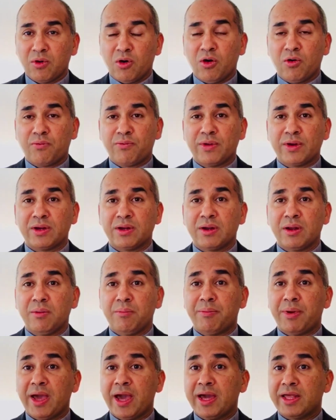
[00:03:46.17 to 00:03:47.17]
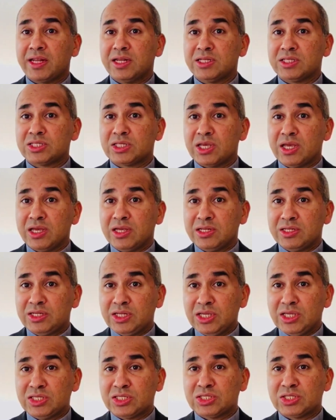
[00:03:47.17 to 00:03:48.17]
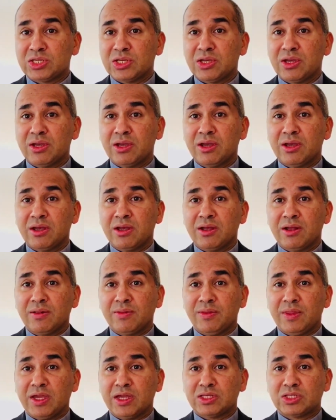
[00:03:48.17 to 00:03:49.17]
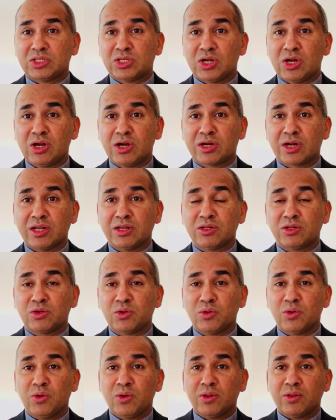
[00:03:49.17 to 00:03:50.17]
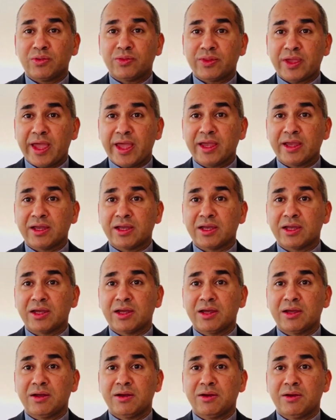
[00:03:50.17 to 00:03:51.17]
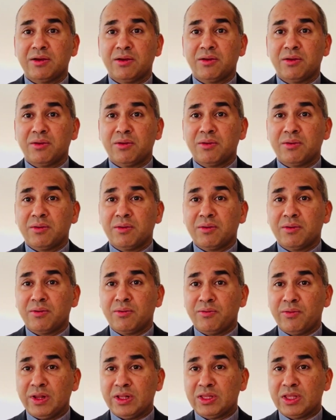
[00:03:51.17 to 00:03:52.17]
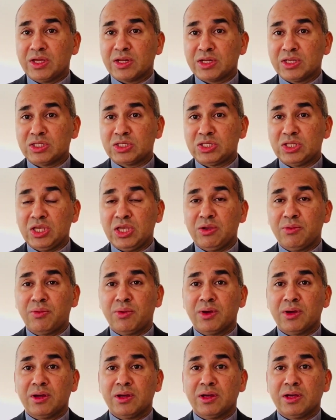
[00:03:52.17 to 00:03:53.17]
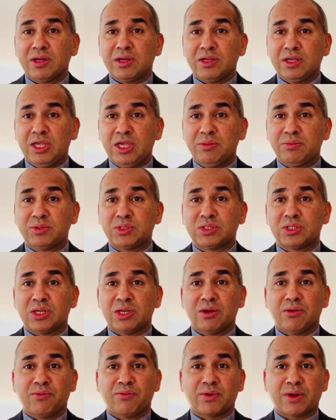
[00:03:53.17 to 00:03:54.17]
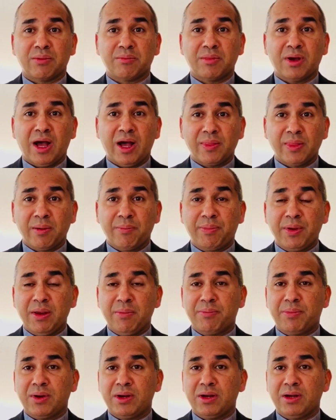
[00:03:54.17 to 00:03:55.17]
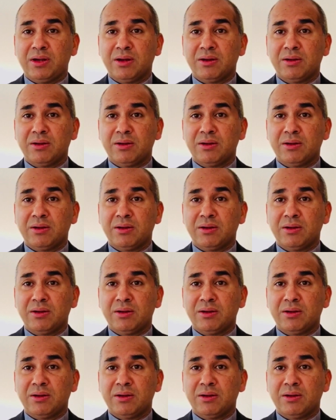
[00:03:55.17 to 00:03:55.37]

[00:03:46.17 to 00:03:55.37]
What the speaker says: Often parents teach their children to thank when they receive gifts from other people.